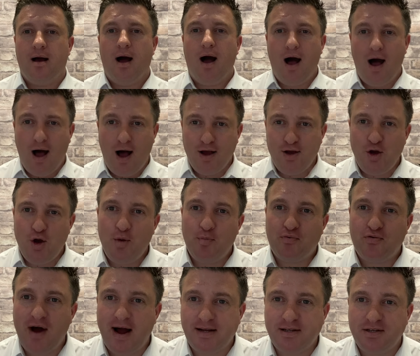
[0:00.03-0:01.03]
Are you
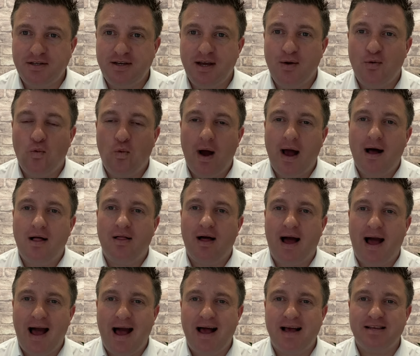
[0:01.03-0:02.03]
practicing
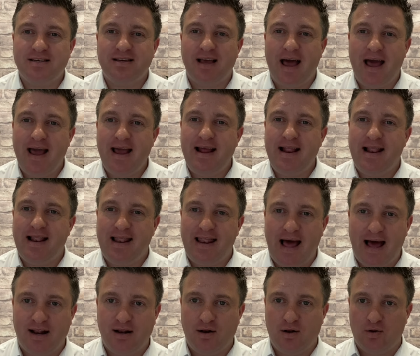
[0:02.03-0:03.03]
well as a
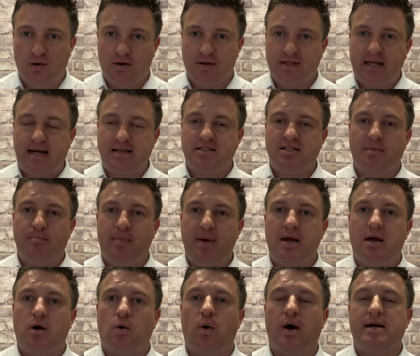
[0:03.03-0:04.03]
landlord? That's the
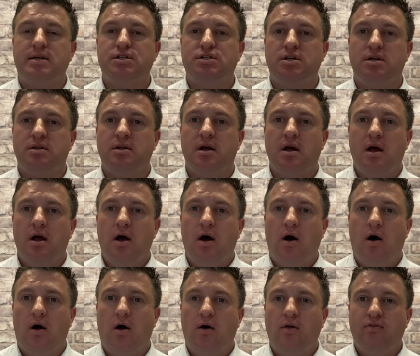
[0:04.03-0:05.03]
big question
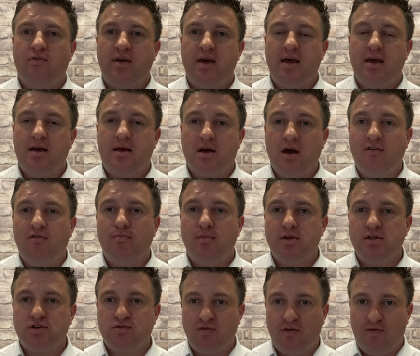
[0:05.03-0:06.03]
on the
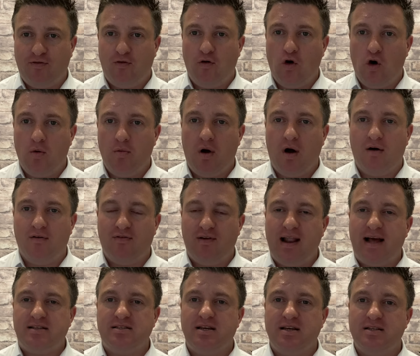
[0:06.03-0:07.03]
government's reform of
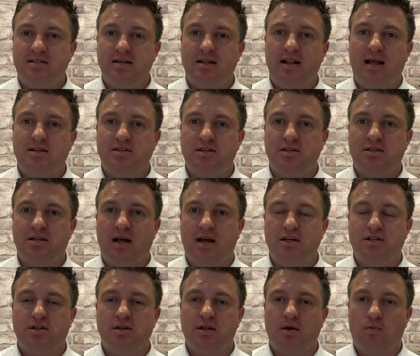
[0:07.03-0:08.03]
lettings and
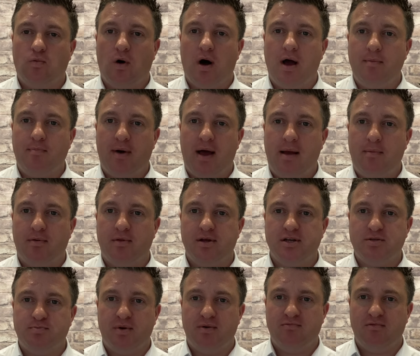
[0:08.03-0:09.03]
legislation and the white paper
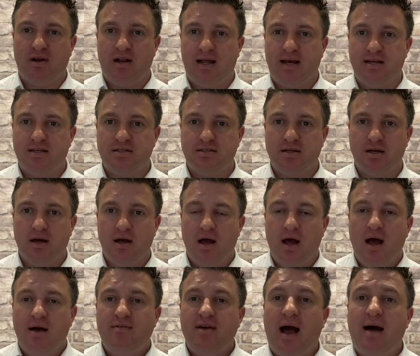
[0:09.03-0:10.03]
that's been released.
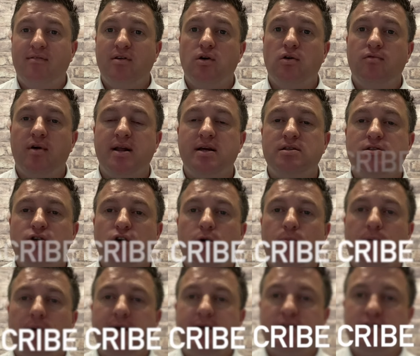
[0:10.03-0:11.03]
If you haven't already,
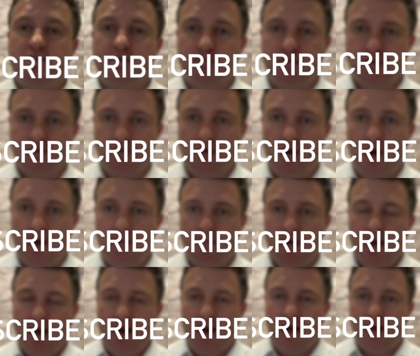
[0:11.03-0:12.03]
do please
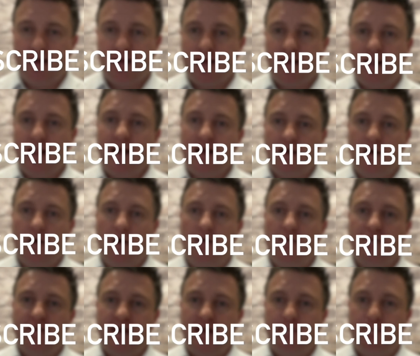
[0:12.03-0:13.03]
subscribe and click
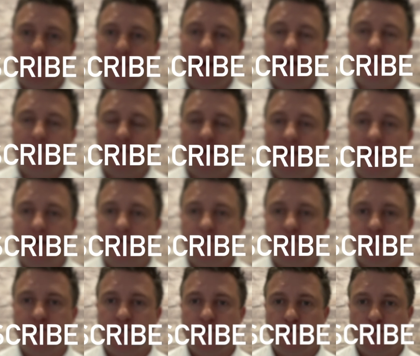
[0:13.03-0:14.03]
on the bell below
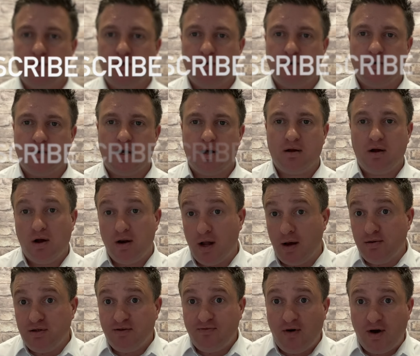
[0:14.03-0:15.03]
to ensure you're
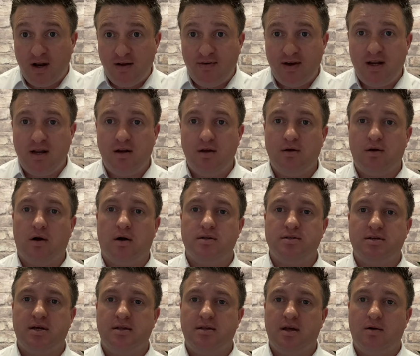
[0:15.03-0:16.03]
notified of any new
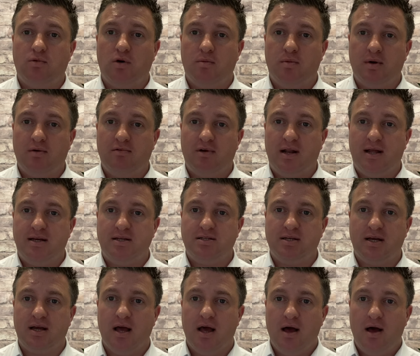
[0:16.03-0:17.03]
content that we'll be
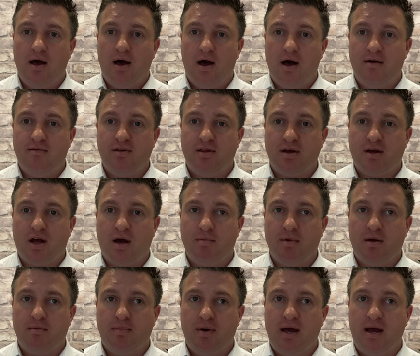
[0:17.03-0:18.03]
releasing over the
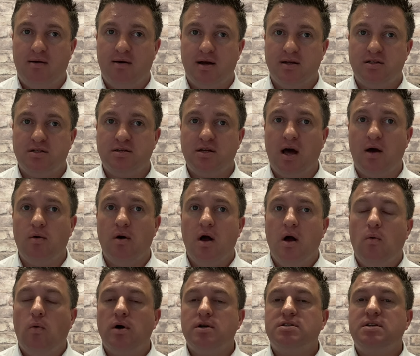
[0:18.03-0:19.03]
coming period.
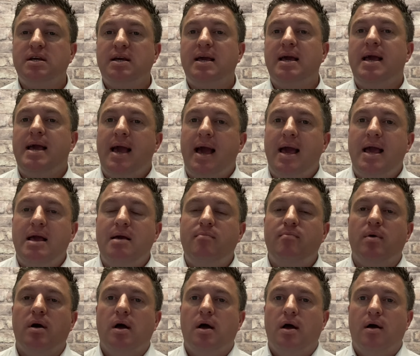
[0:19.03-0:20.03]
So, what's the key
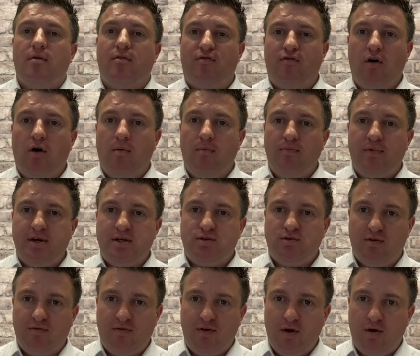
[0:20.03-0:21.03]
aim from this
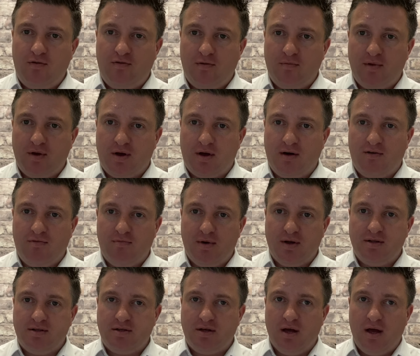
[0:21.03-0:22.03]
review from the
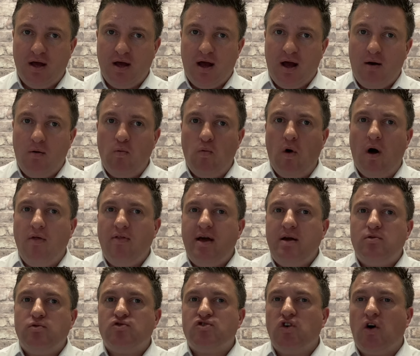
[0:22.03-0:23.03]
government? What are
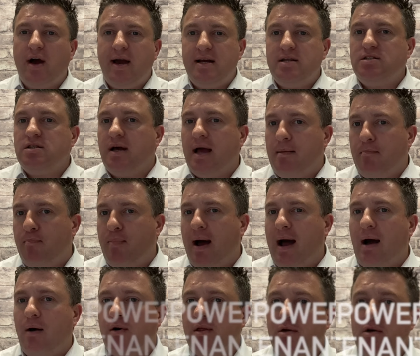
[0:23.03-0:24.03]
they trying to
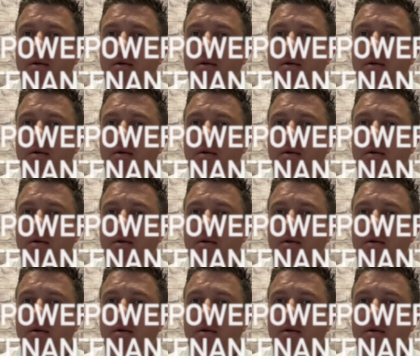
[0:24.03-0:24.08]
empower? They're